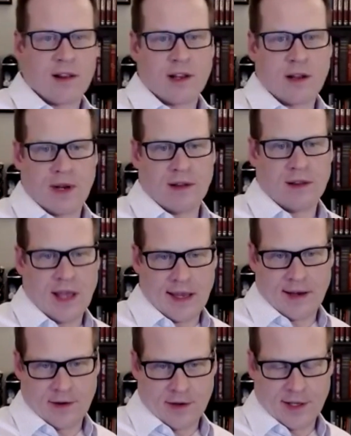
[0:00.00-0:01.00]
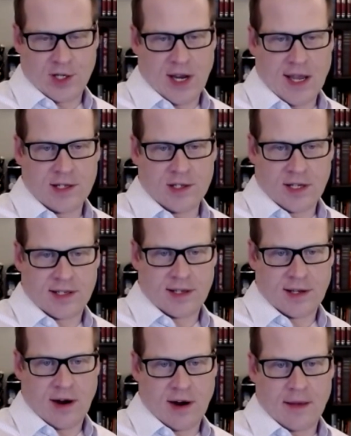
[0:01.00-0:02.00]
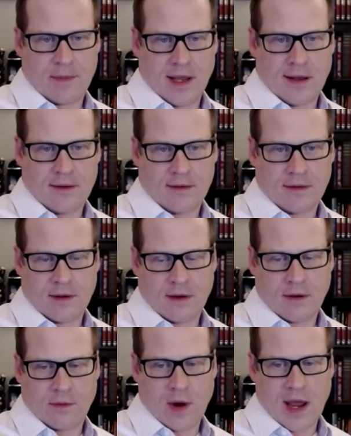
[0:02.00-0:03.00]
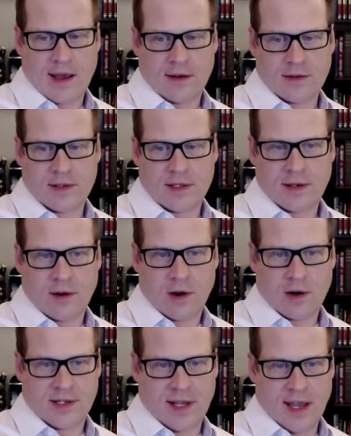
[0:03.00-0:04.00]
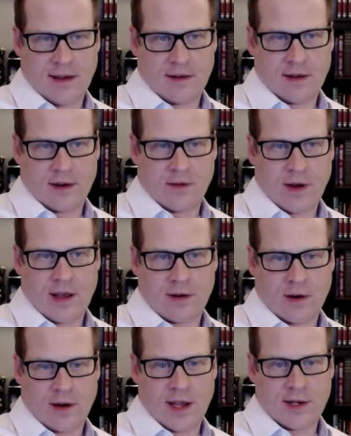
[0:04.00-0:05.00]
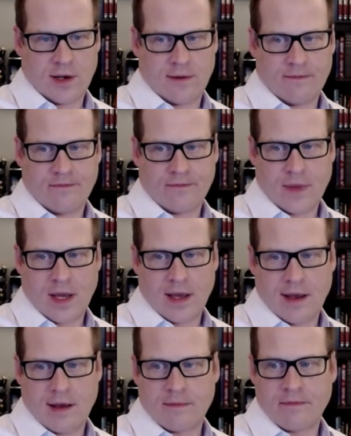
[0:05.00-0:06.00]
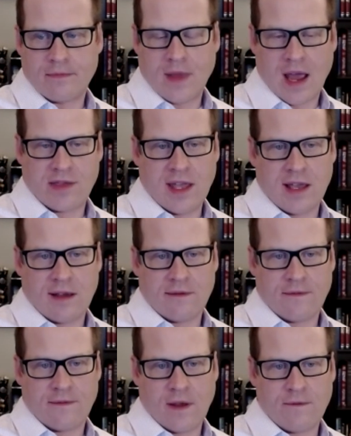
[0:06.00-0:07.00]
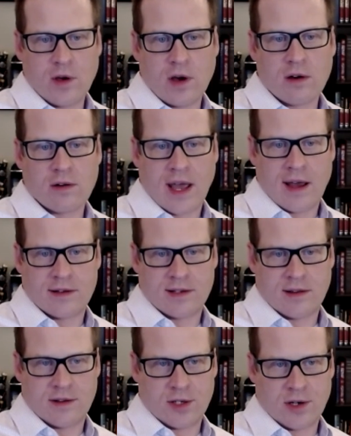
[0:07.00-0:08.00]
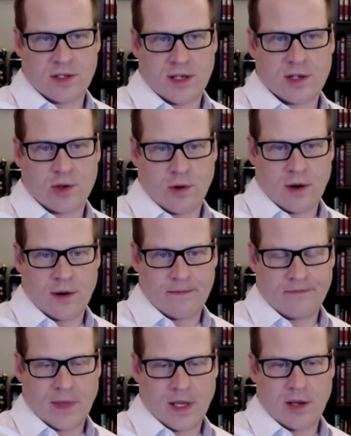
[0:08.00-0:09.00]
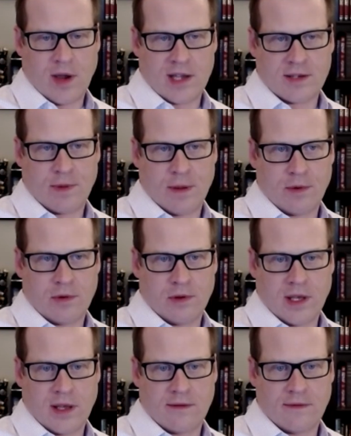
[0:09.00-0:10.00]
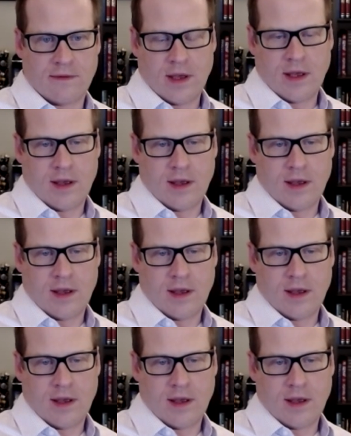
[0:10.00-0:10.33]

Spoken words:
a little bit of light on the changes that are happening around our state and around our nation. I think if you go down to the Jersey Shore and you ask people who live